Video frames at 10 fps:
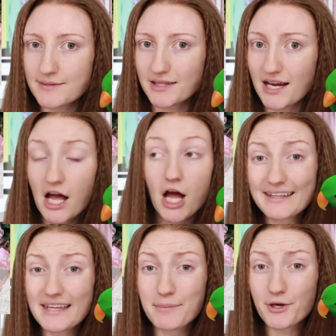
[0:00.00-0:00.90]
similar,
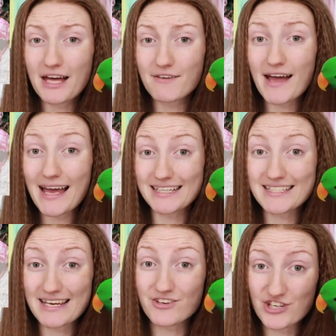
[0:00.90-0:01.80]
and they both have
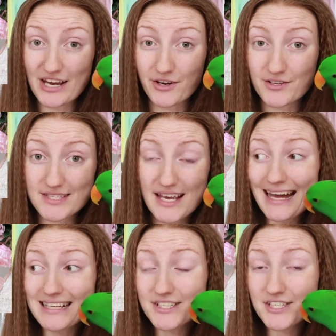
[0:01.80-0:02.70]
18 shadows,
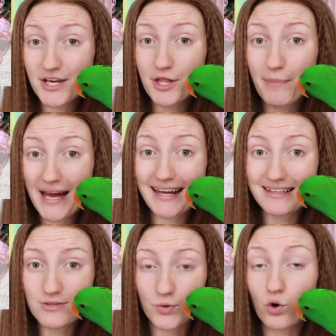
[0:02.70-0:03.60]
and the
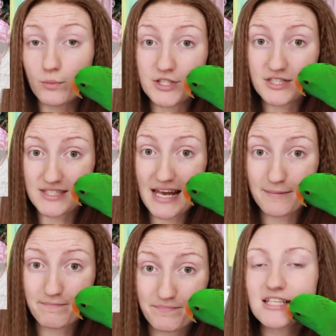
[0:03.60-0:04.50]
pans look almost the same.